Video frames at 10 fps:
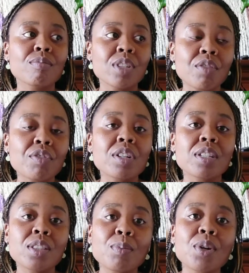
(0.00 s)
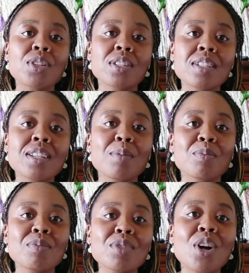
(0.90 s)
definitely the person
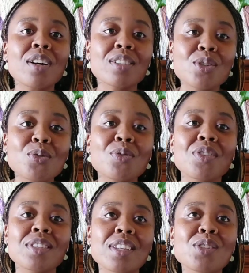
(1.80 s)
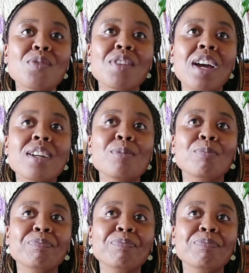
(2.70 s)
I'm talking to, in the sense of that